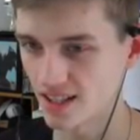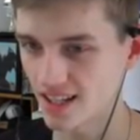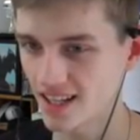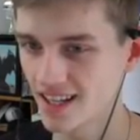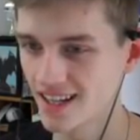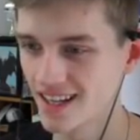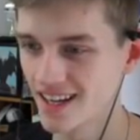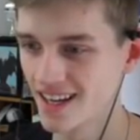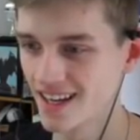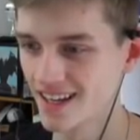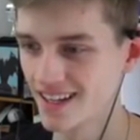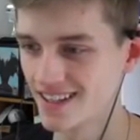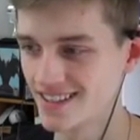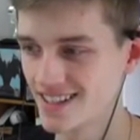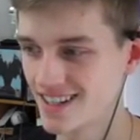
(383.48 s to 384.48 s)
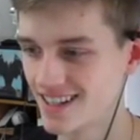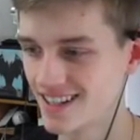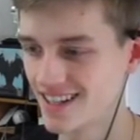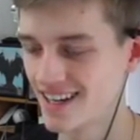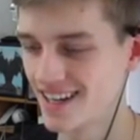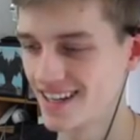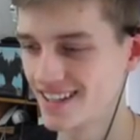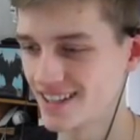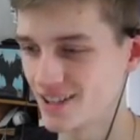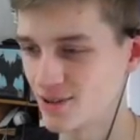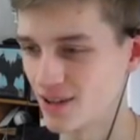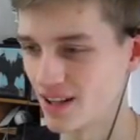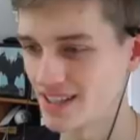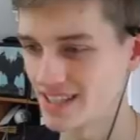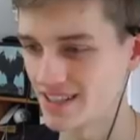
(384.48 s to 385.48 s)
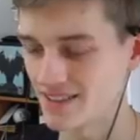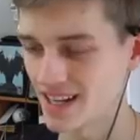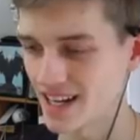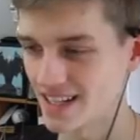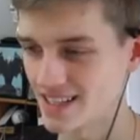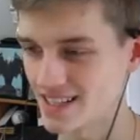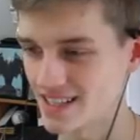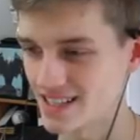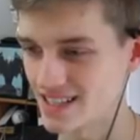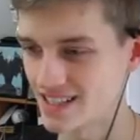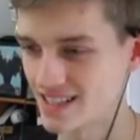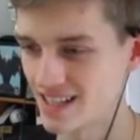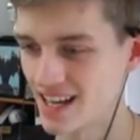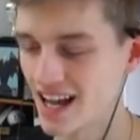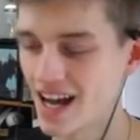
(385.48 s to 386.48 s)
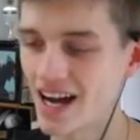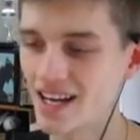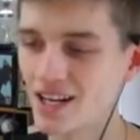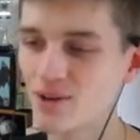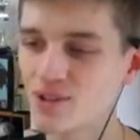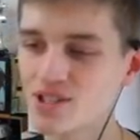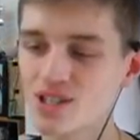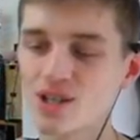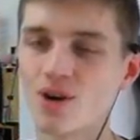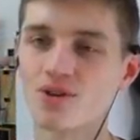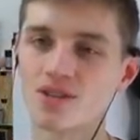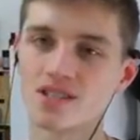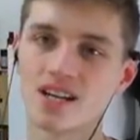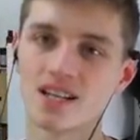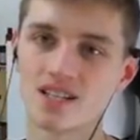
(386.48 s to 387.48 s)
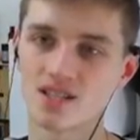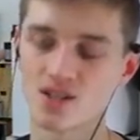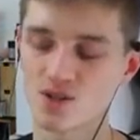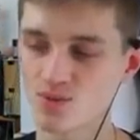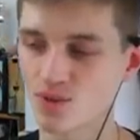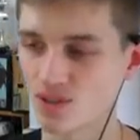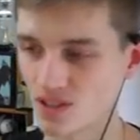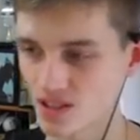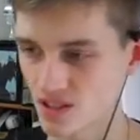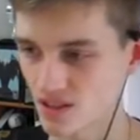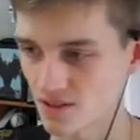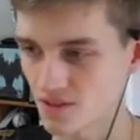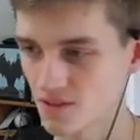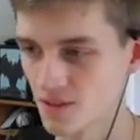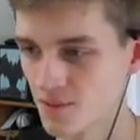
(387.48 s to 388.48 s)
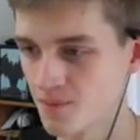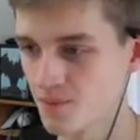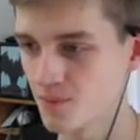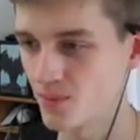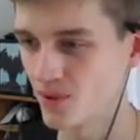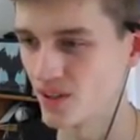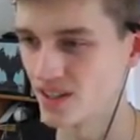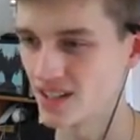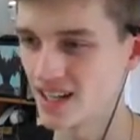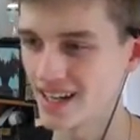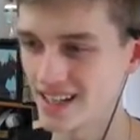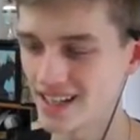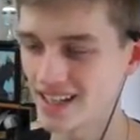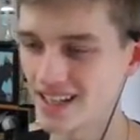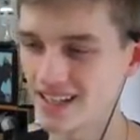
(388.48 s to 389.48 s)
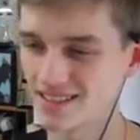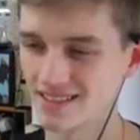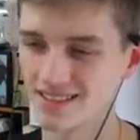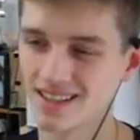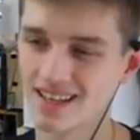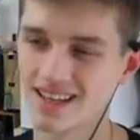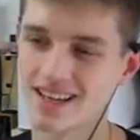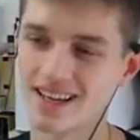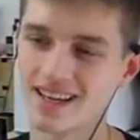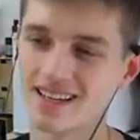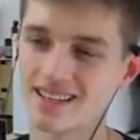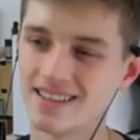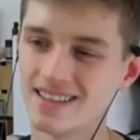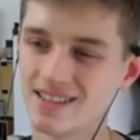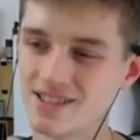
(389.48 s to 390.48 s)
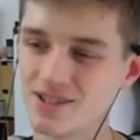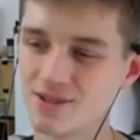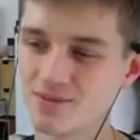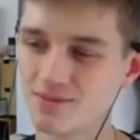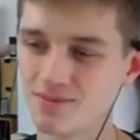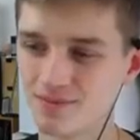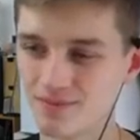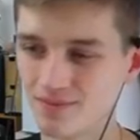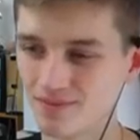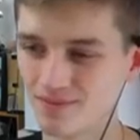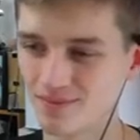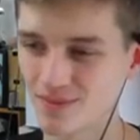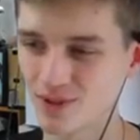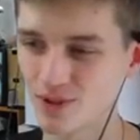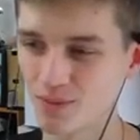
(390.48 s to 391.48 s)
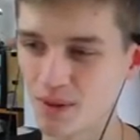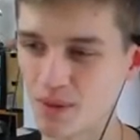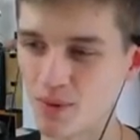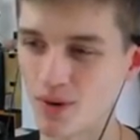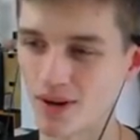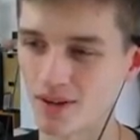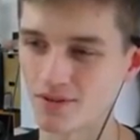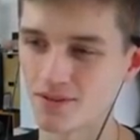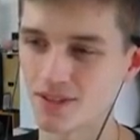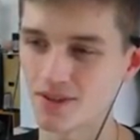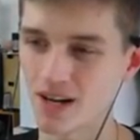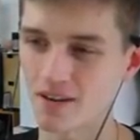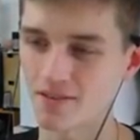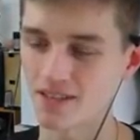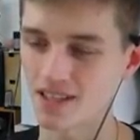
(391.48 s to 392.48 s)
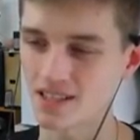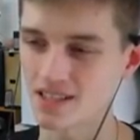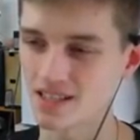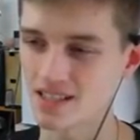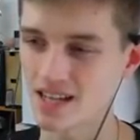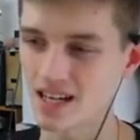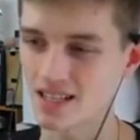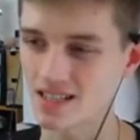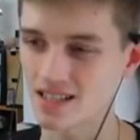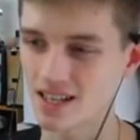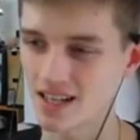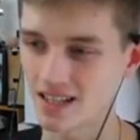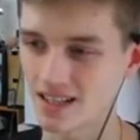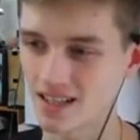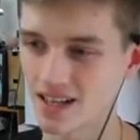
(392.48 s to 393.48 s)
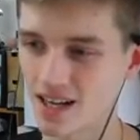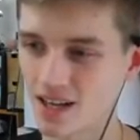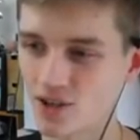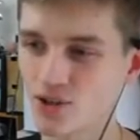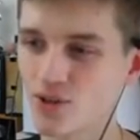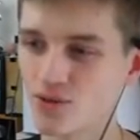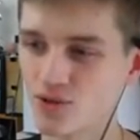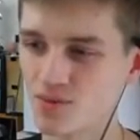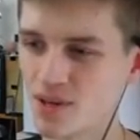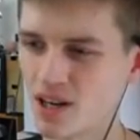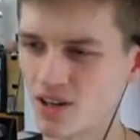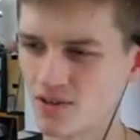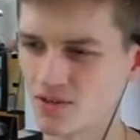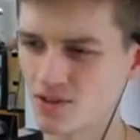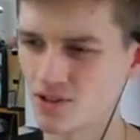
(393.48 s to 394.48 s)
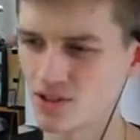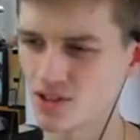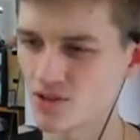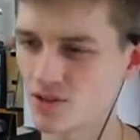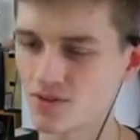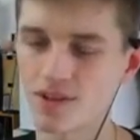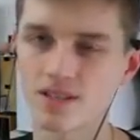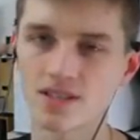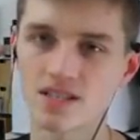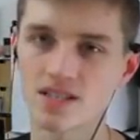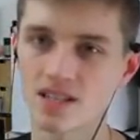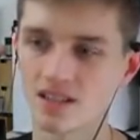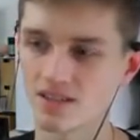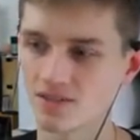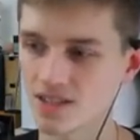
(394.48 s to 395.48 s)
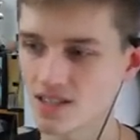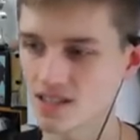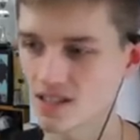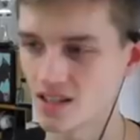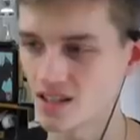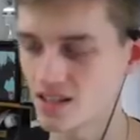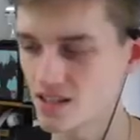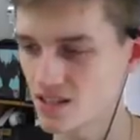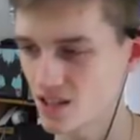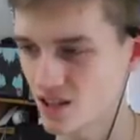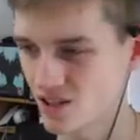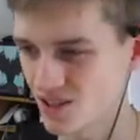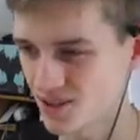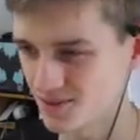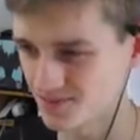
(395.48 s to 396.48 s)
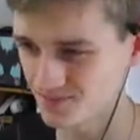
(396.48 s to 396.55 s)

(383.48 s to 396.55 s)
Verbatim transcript: like the quality of that is just I know it's long stages as well and stuff but like you should do a bit more out of the graphics since that's like a huge part of just Tour de France itself isn't it so